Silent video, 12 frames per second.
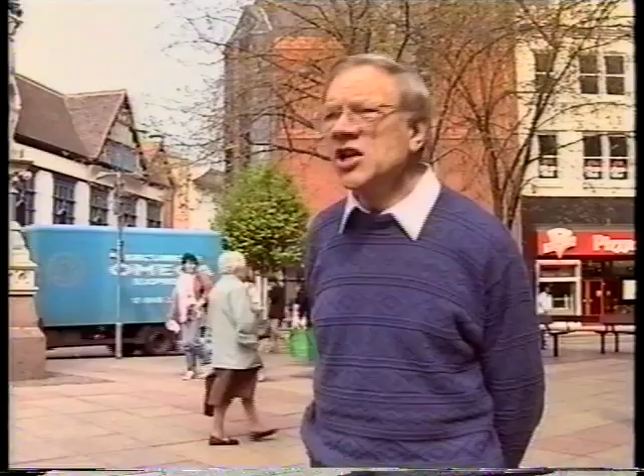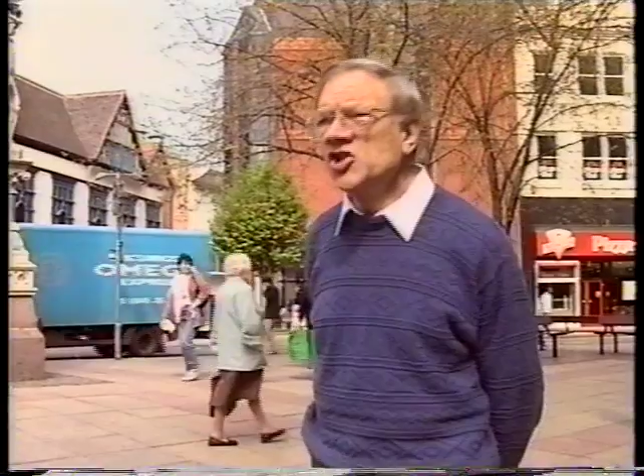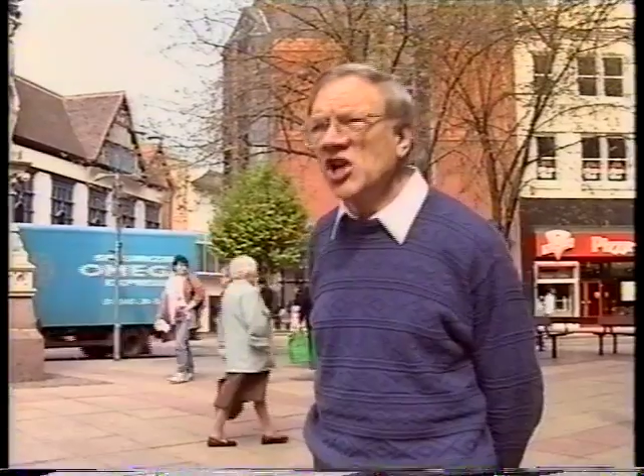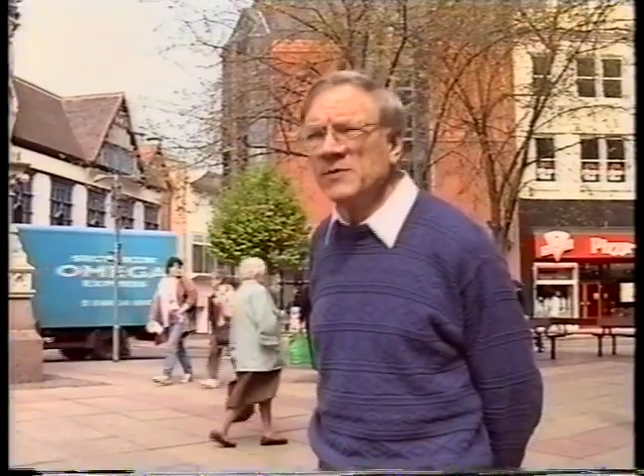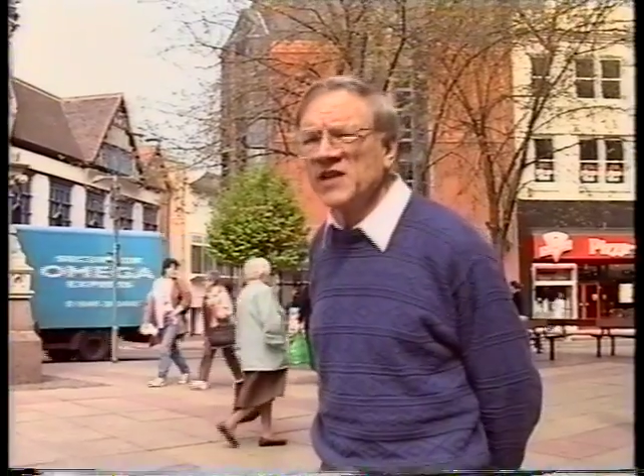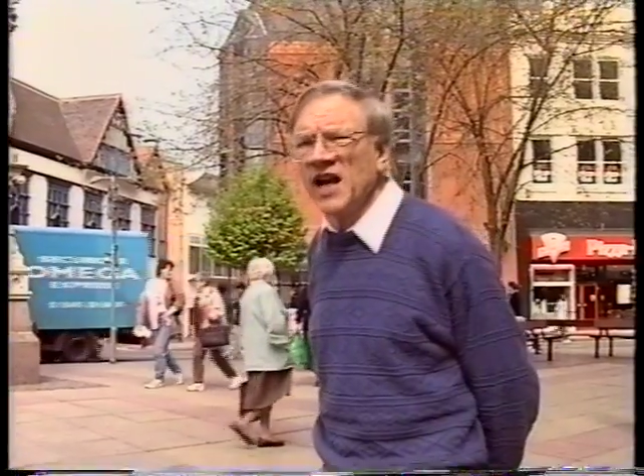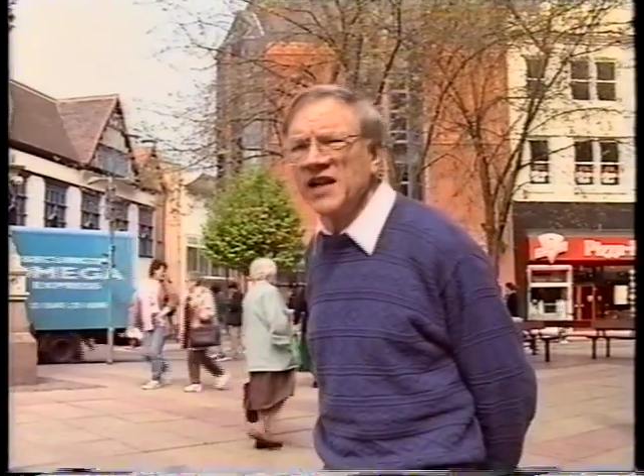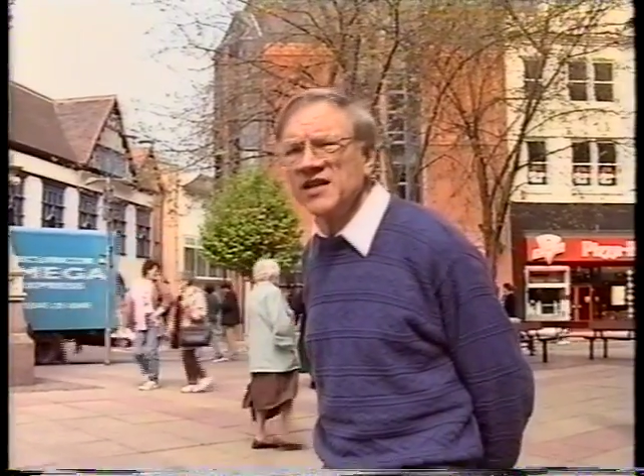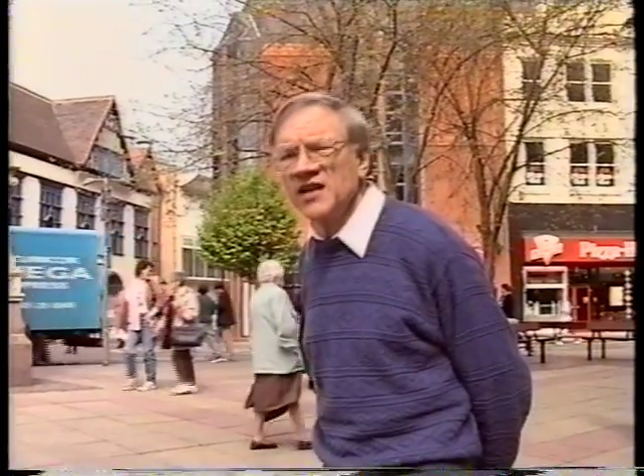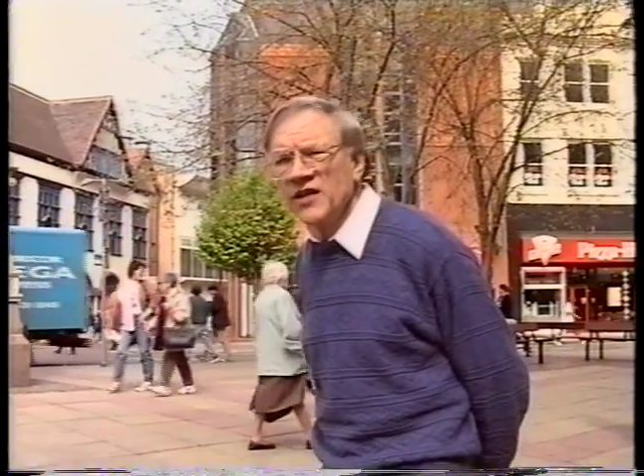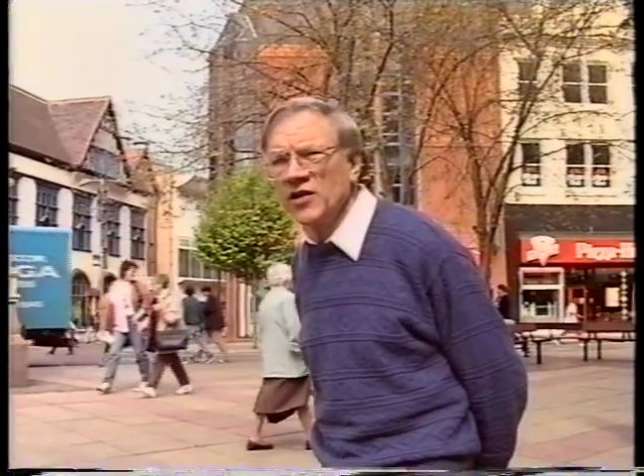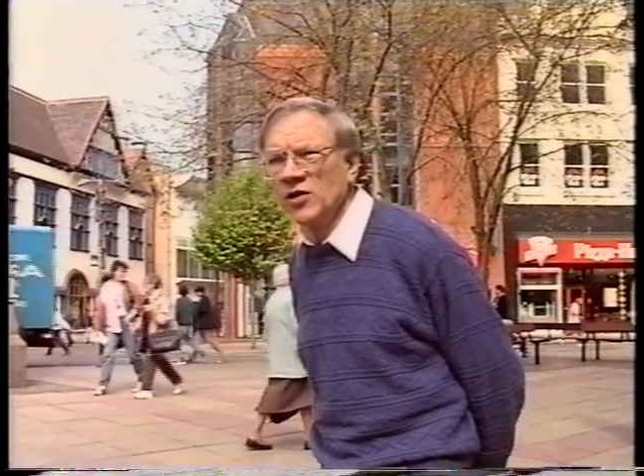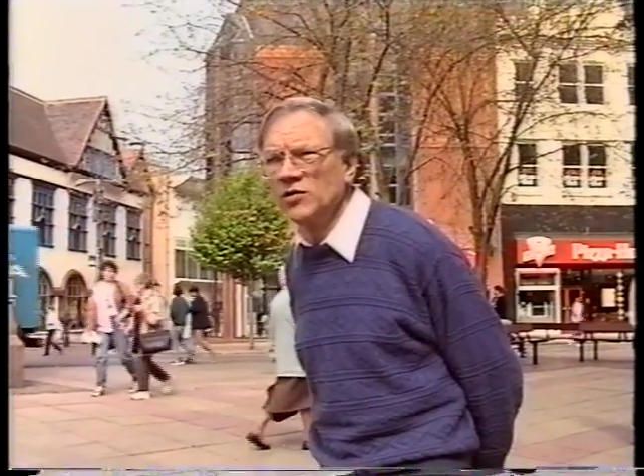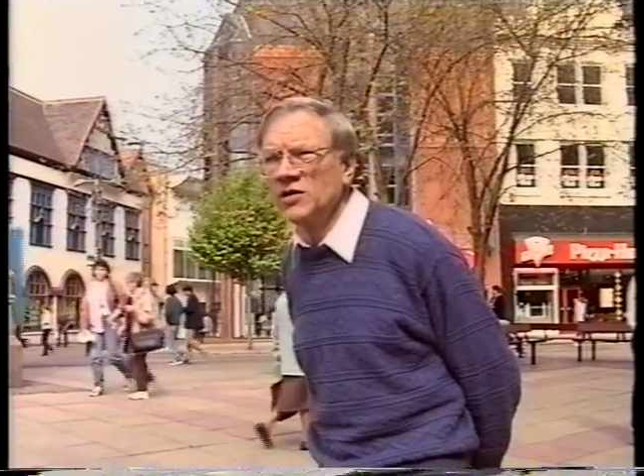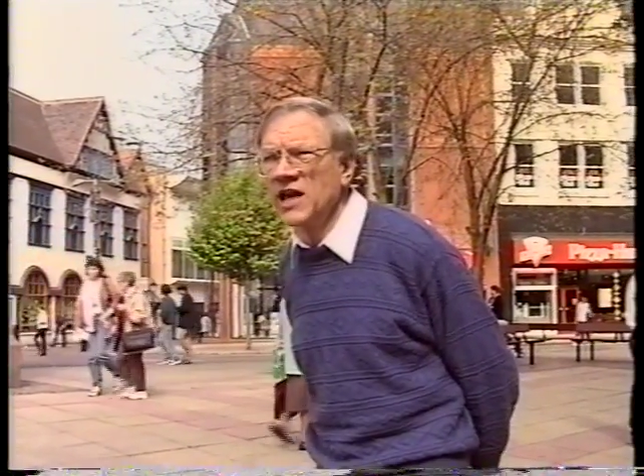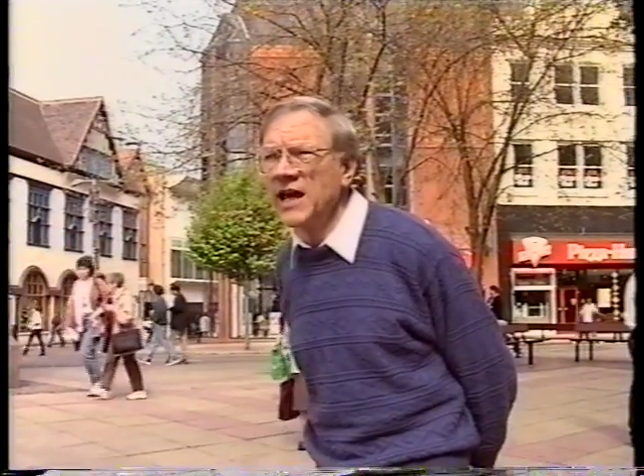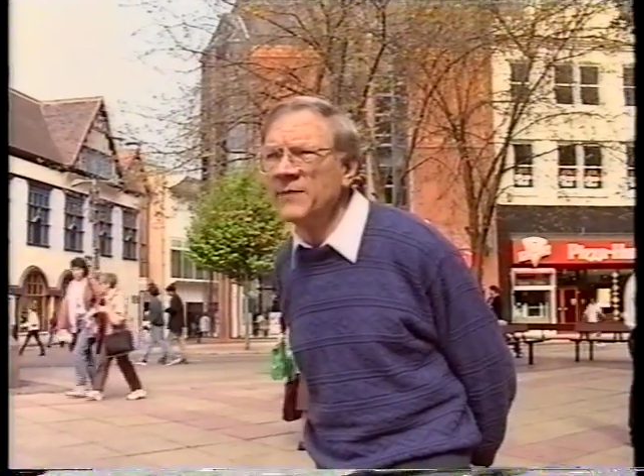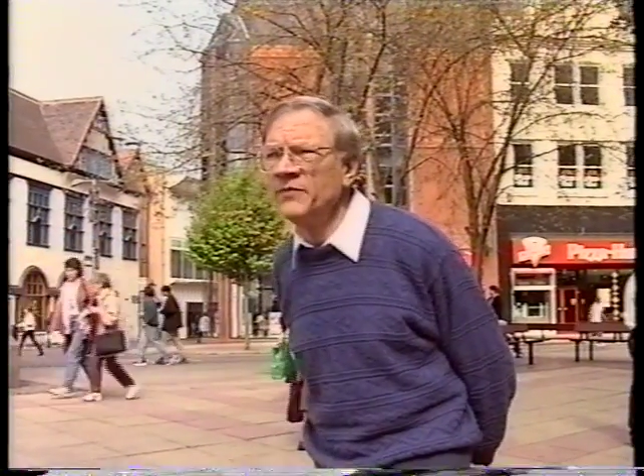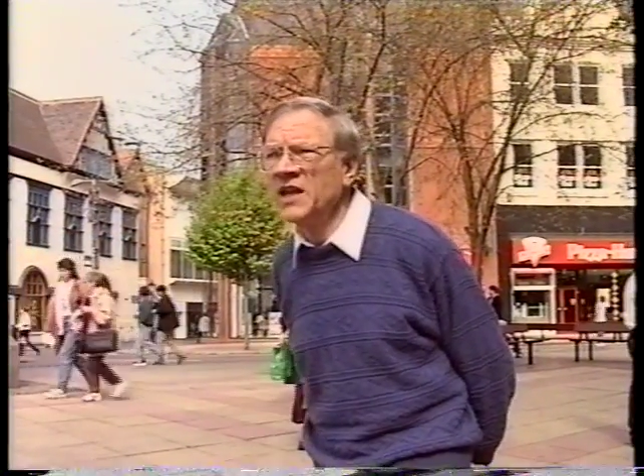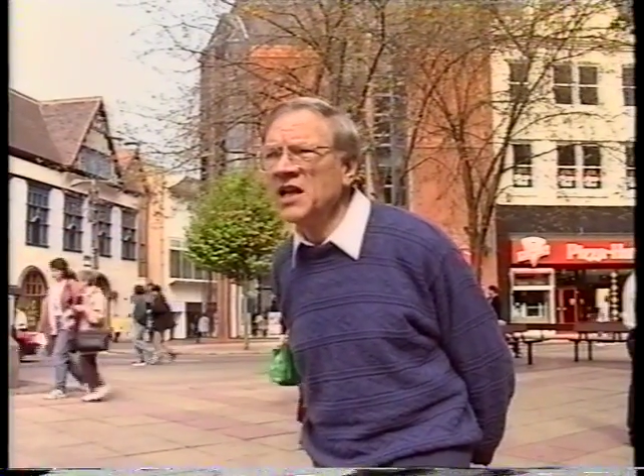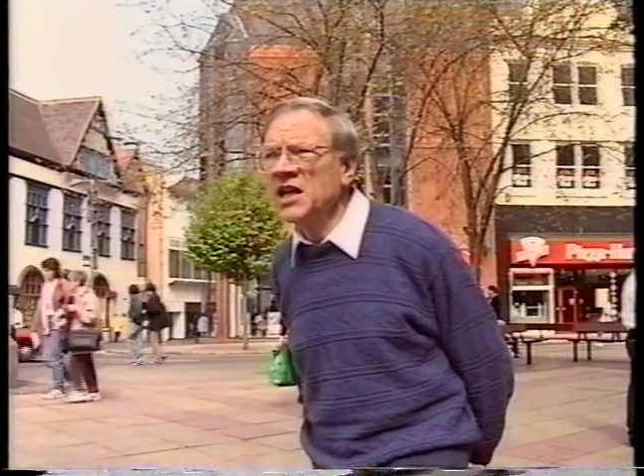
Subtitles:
Cheapside's another old name.